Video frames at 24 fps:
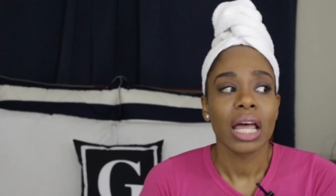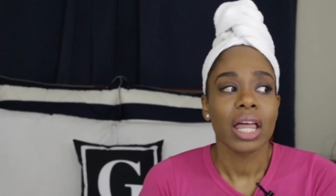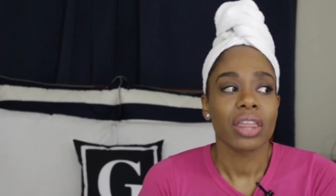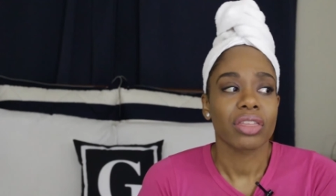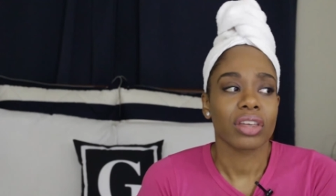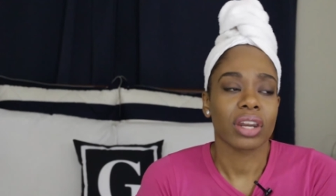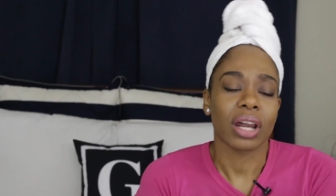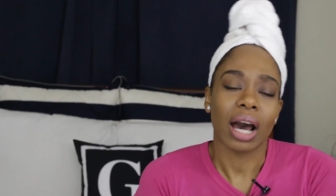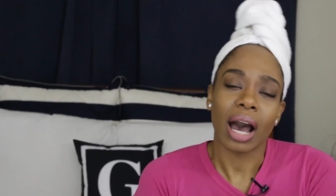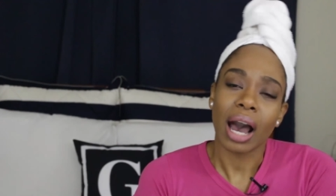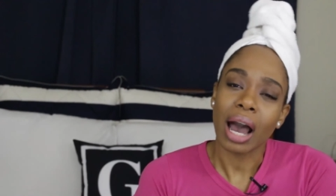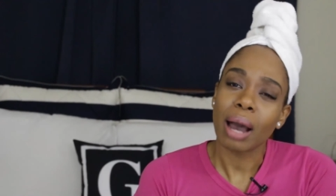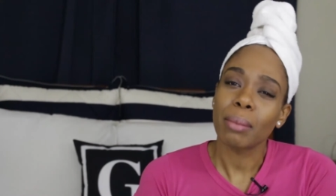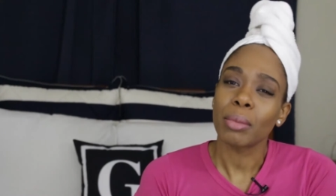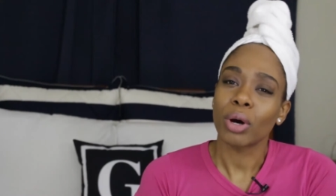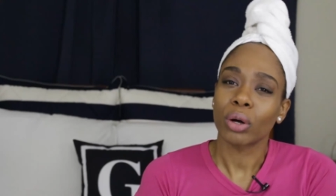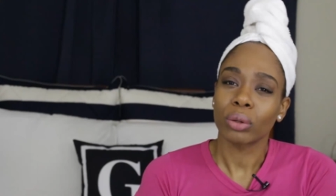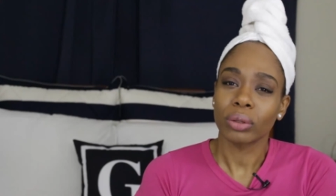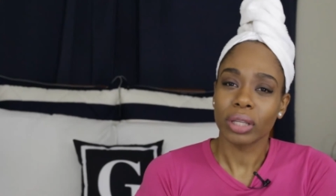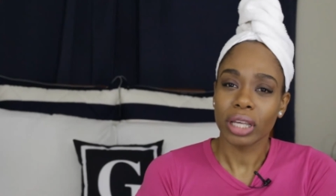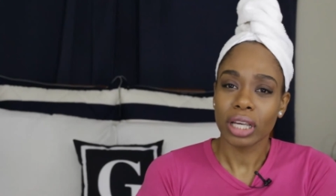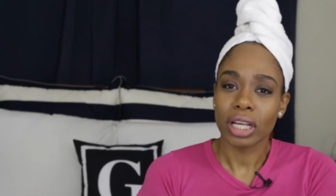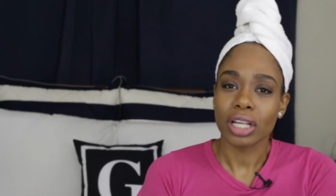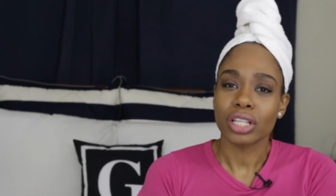that I'm
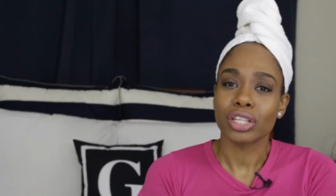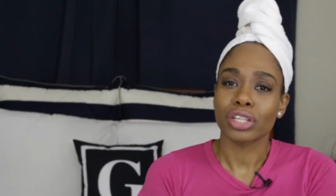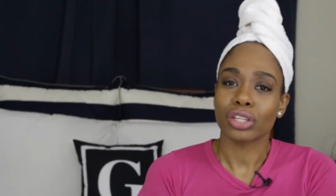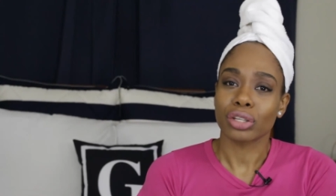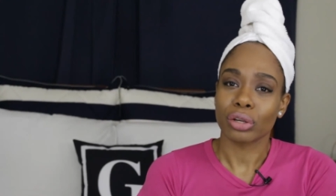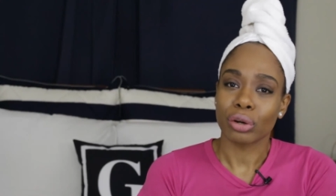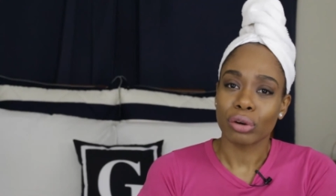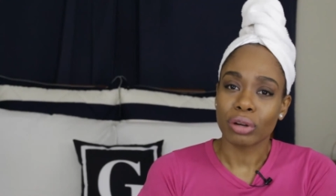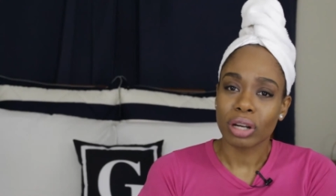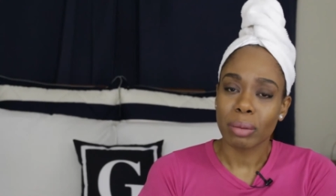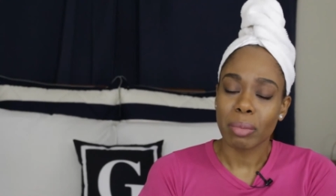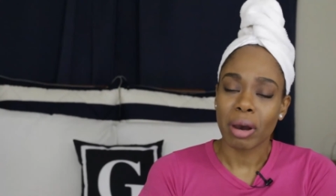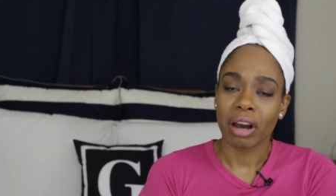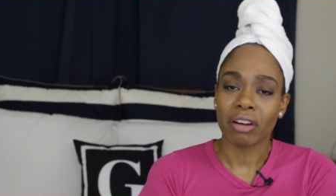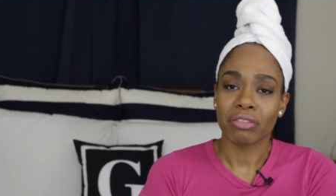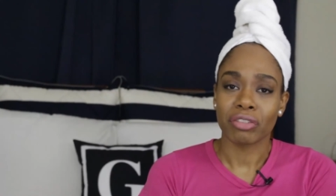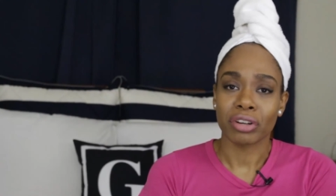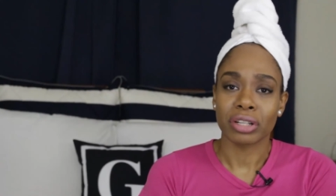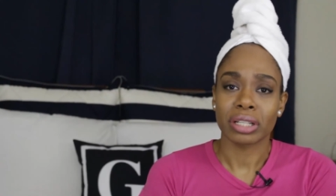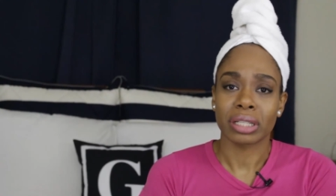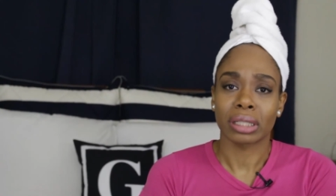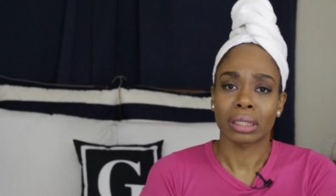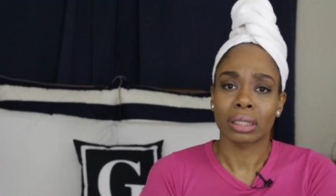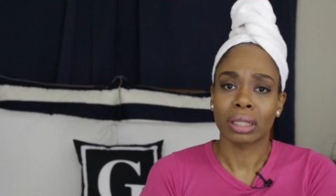only concerned about
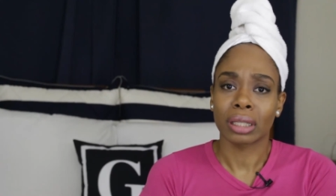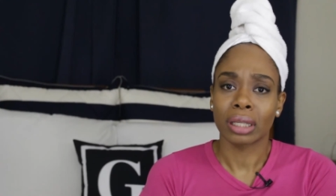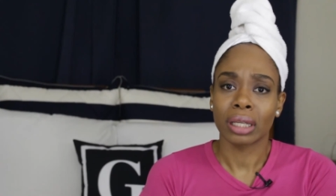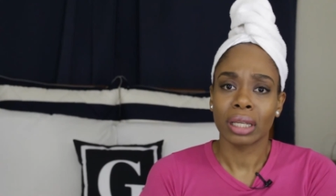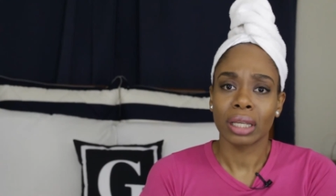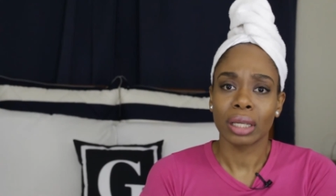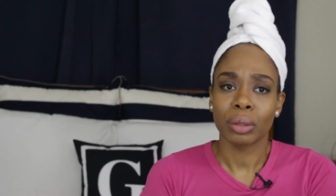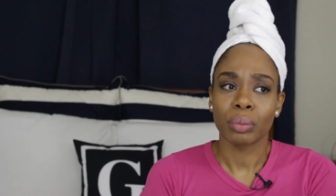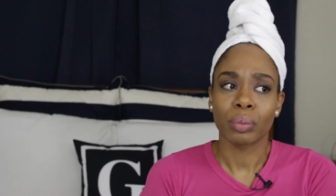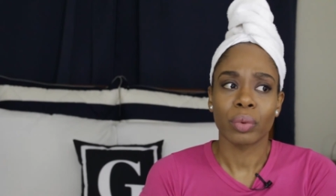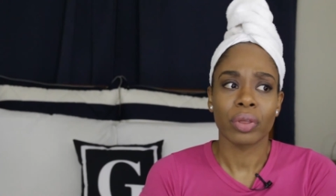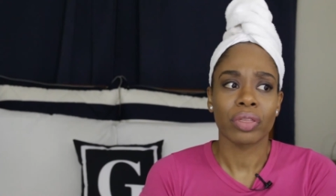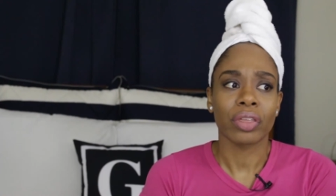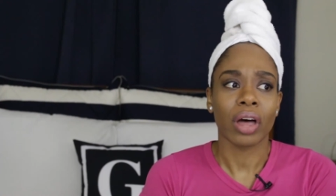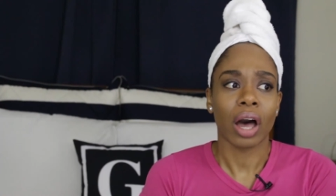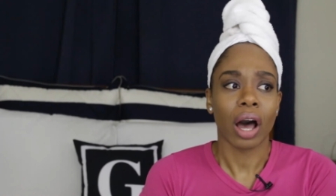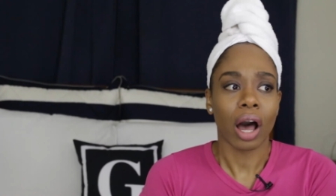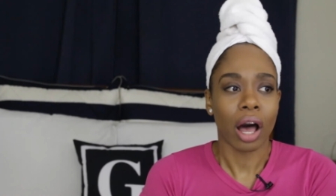fertility when the